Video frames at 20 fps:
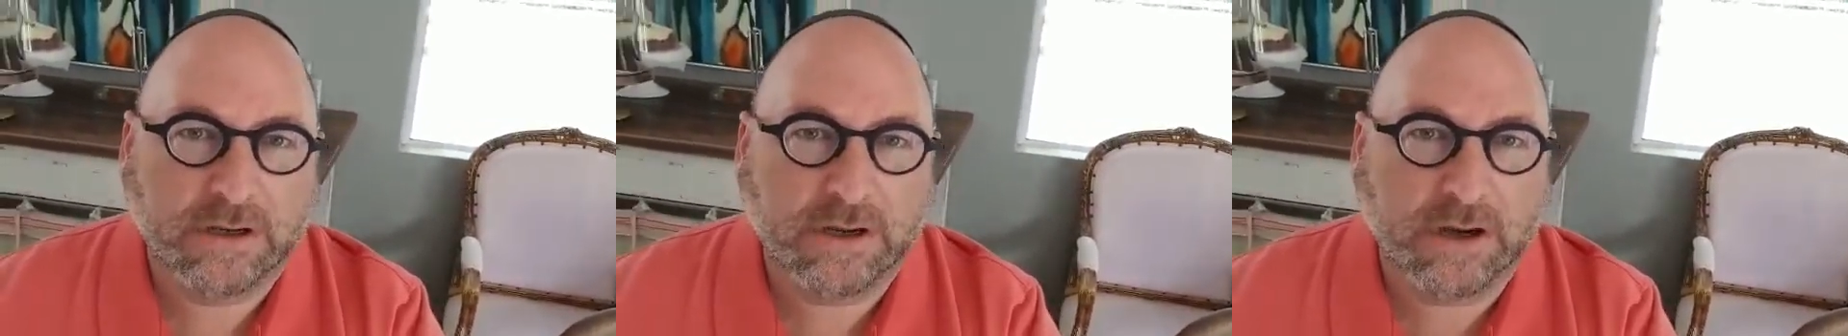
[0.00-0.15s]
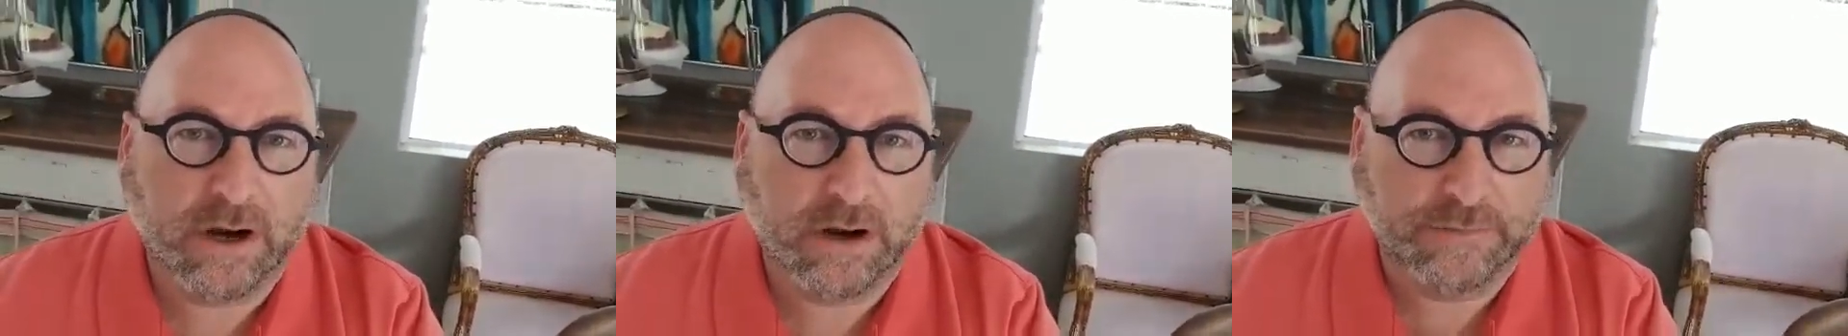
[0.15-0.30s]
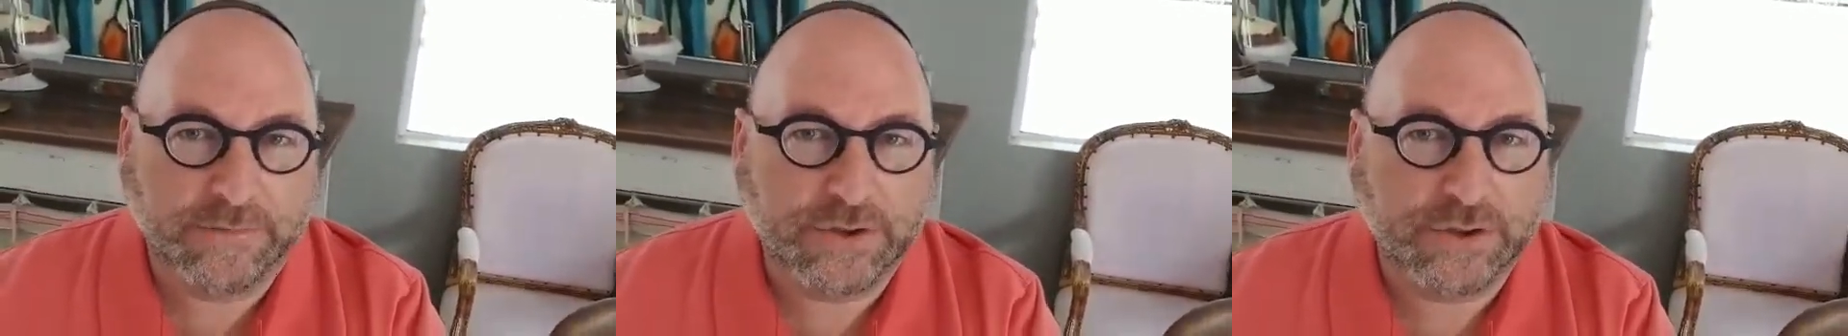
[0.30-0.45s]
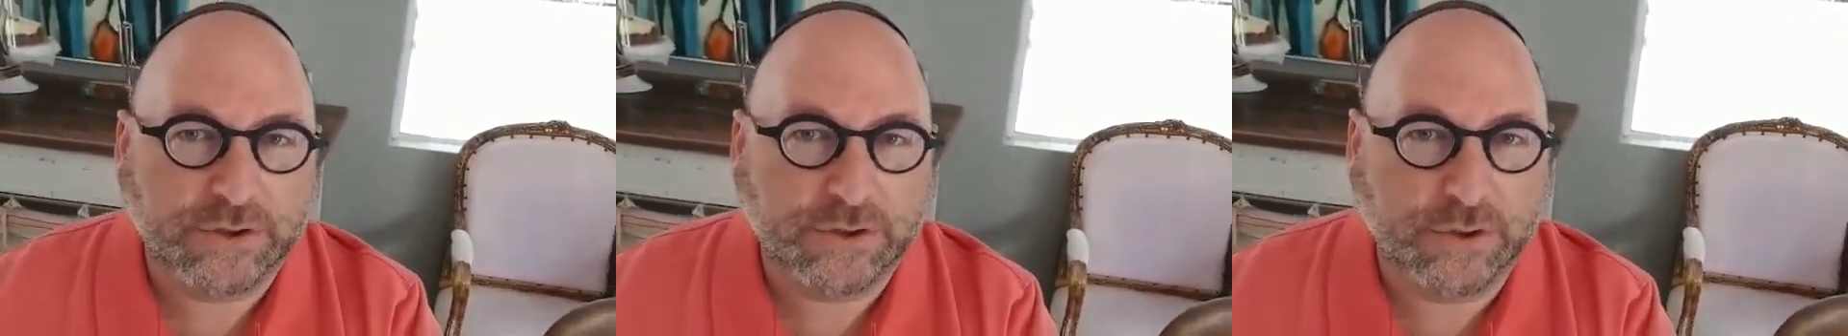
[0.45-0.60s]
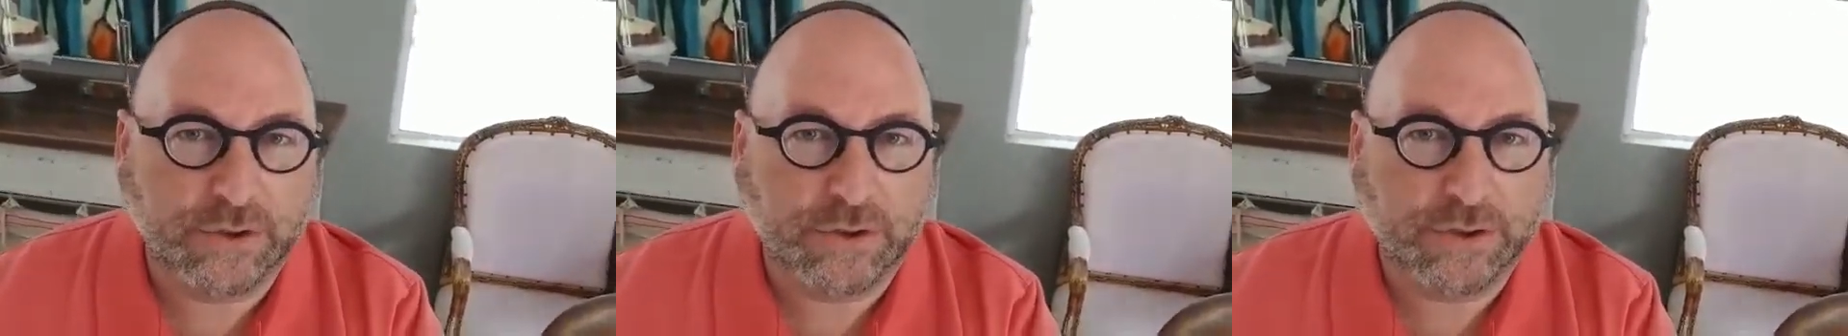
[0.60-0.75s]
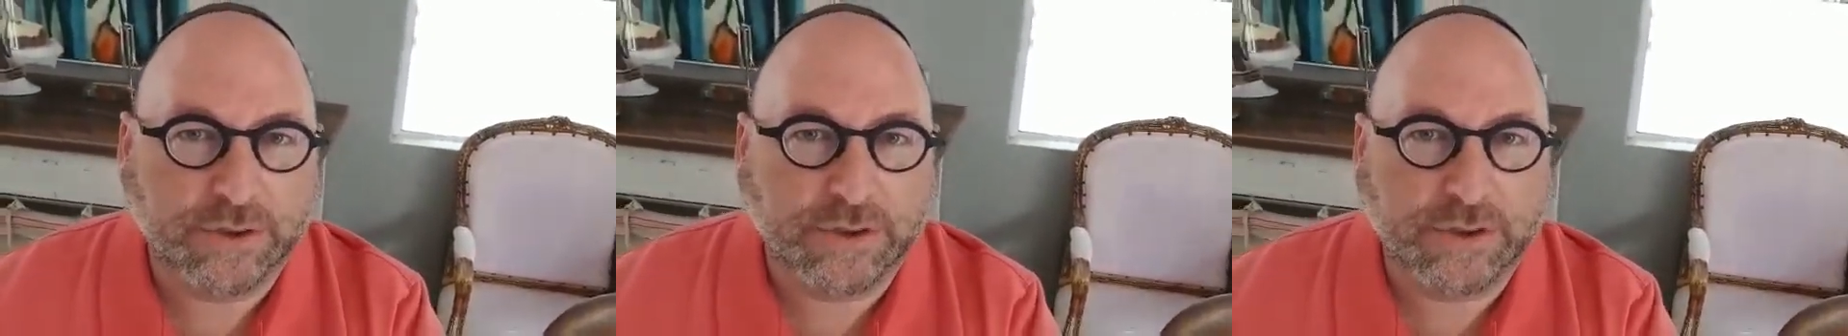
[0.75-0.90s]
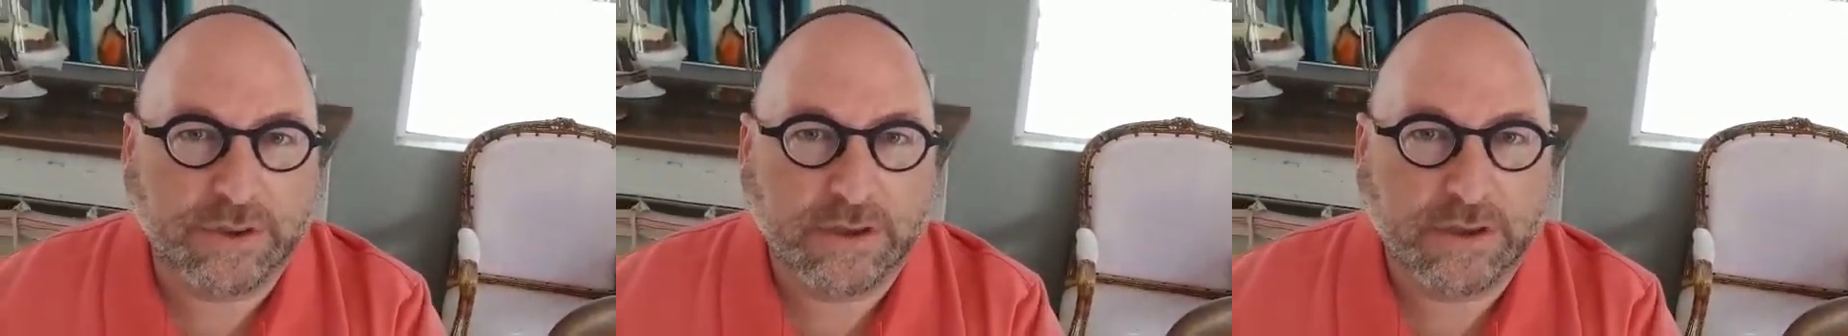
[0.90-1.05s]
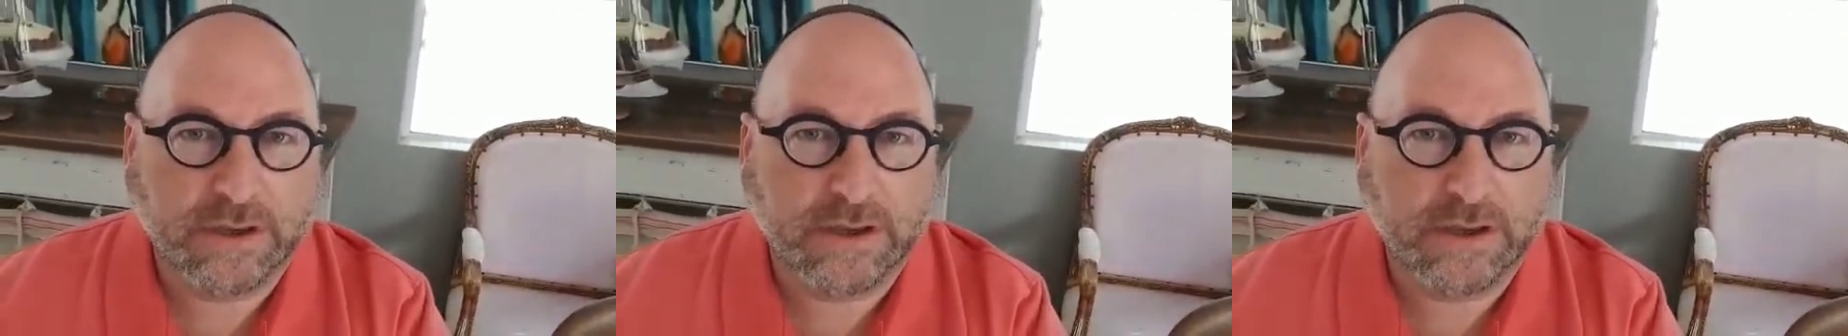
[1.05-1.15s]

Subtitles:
of the truth.